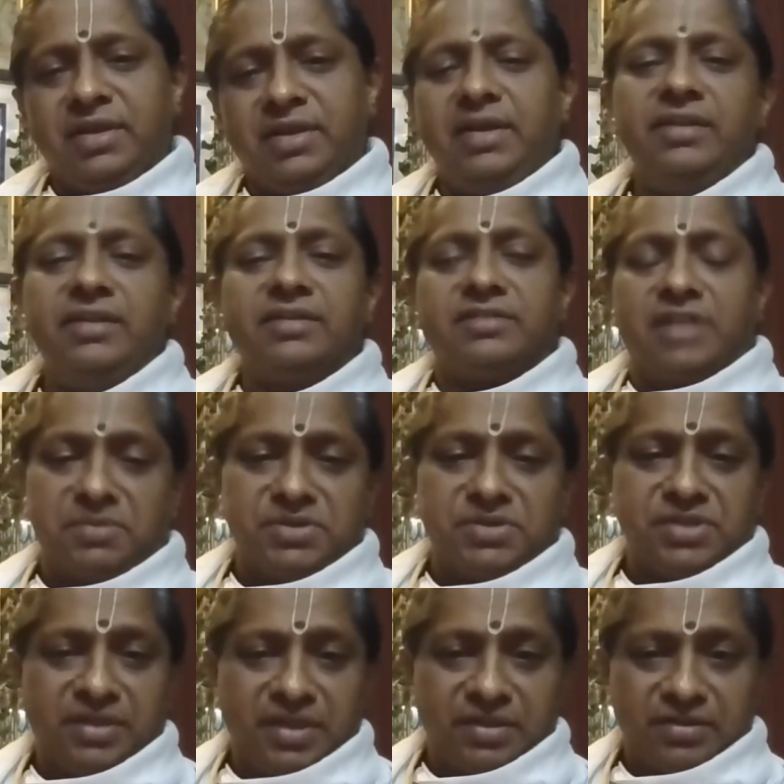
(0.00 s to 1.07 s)
in this Nama
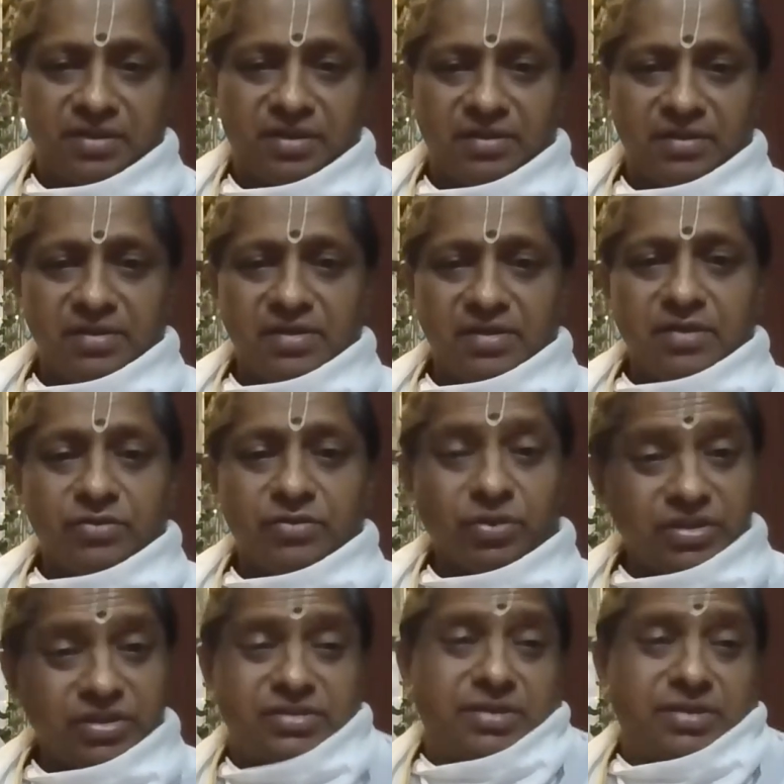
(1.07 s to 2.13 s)
Sankirtana. So
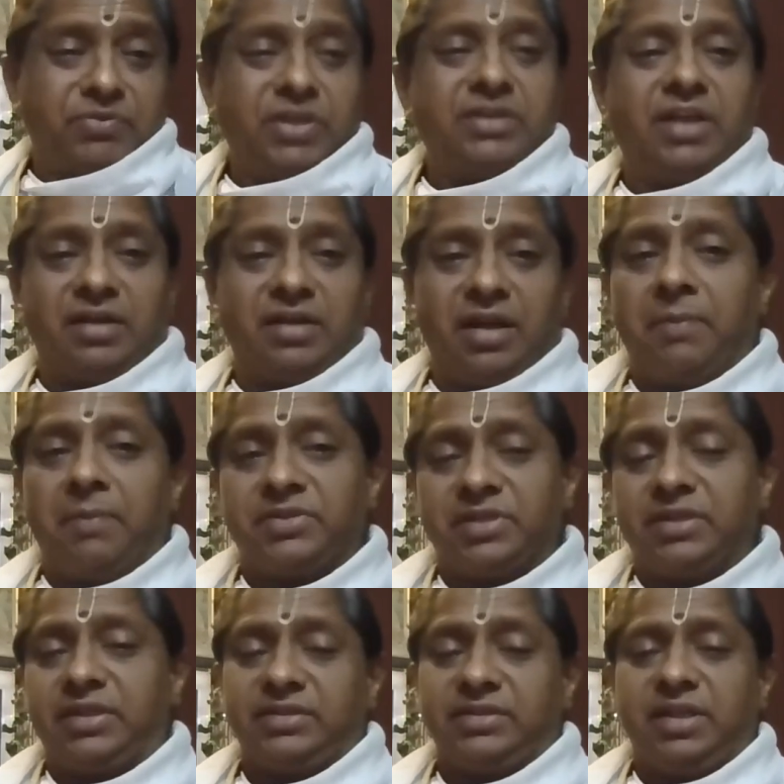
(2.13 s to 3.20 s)
this is something that Nama
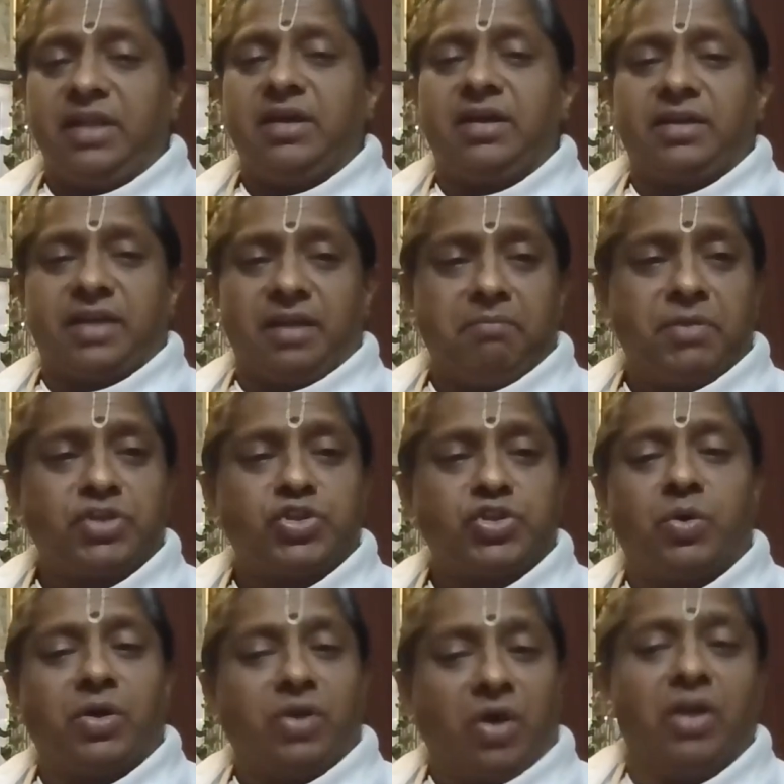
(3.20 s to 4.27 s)
Sankirtana can
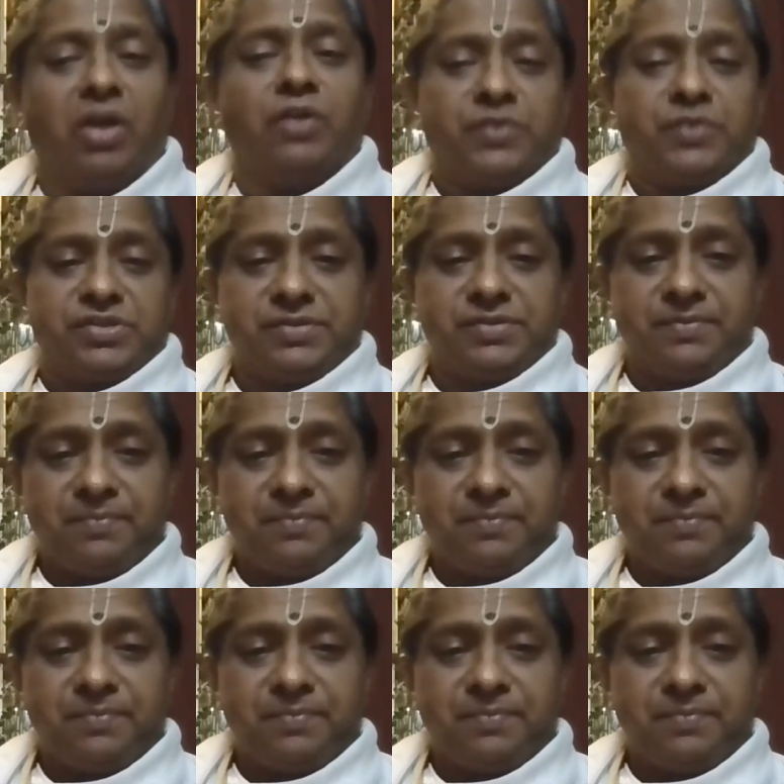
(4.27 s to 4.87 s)
bestow on all of us.